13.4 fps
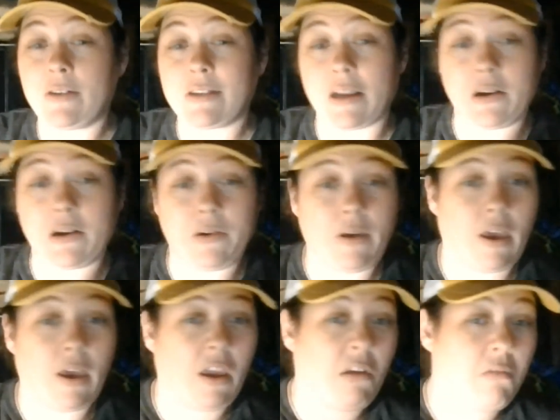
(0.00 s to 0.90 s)
It's like,
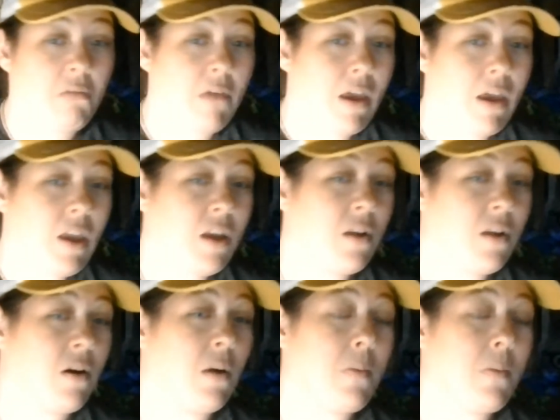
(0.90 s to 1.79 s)
okay,
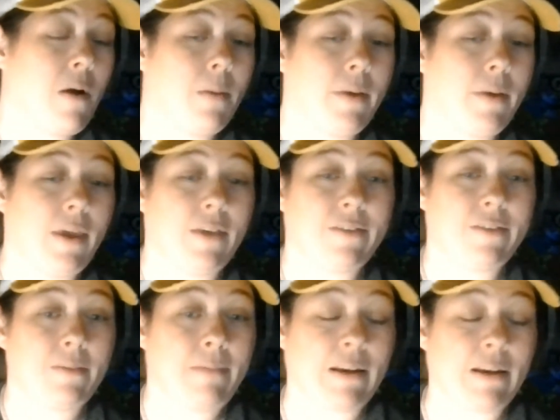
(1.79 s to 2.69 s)
I'll probably get
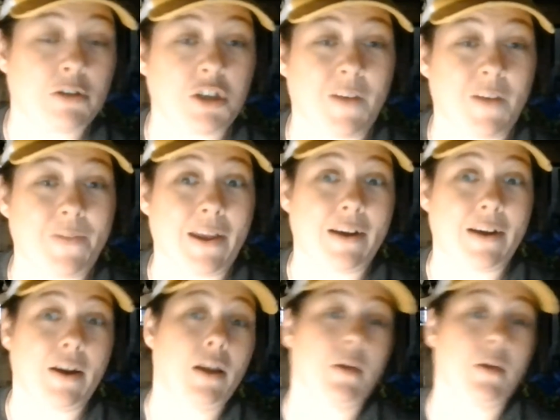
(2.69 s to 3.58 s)
some better stuff there
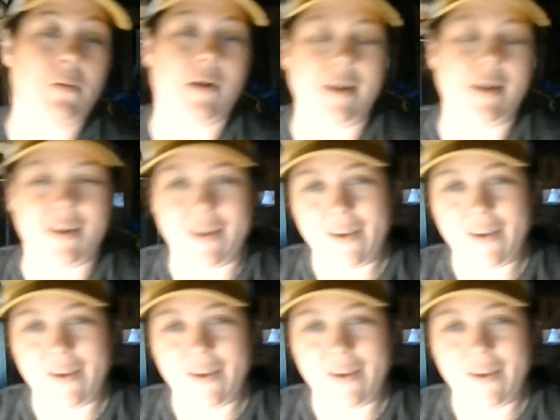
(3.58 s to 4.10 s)
anyway.